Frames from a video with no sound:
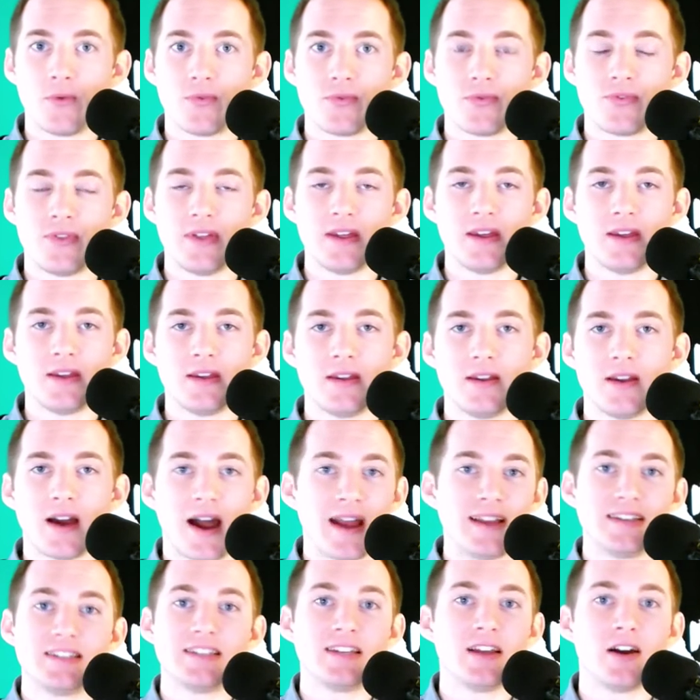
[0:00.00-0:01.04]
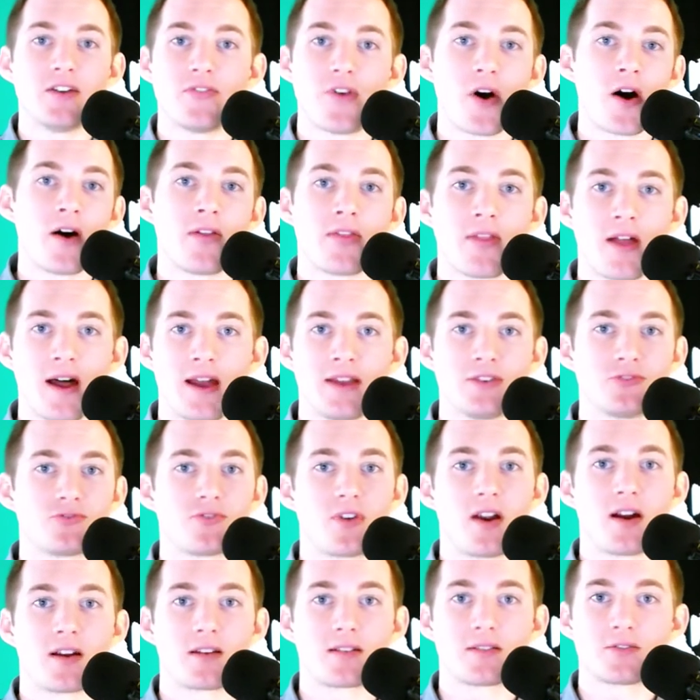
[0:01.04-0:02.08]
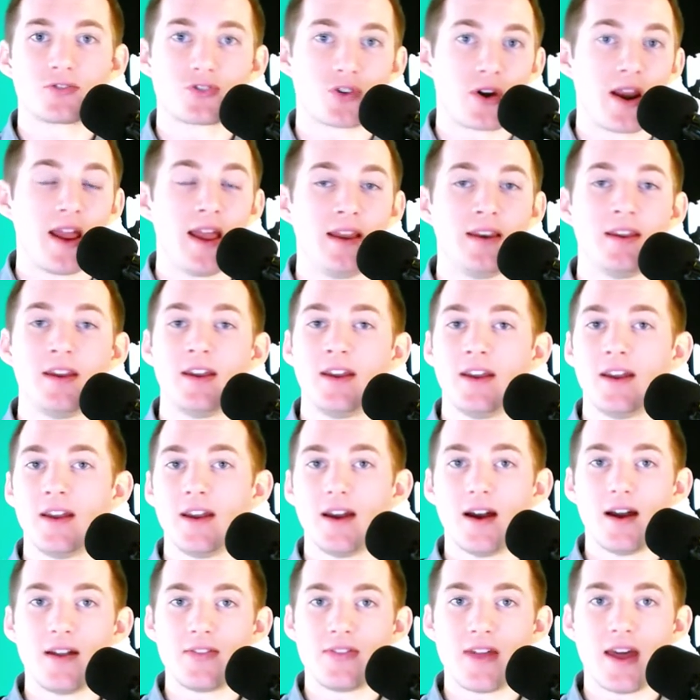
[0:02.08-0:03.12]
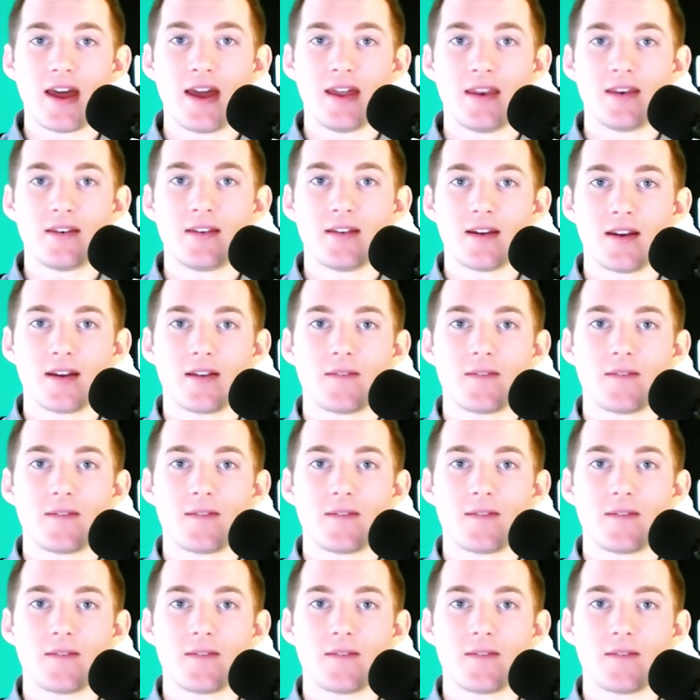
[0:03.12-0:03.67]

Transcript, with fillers: the idea of online drug trade than,